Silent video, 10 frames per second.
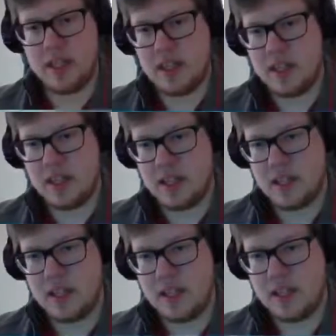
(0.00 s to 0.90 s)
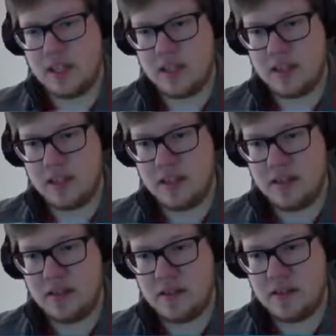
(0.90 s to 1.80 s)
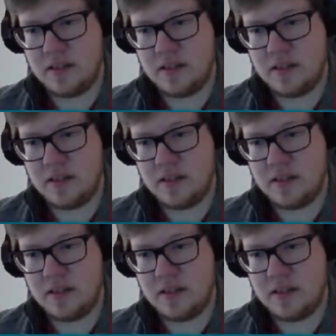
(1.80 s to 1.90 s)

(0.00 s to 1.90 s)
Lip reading: Nobody speaks.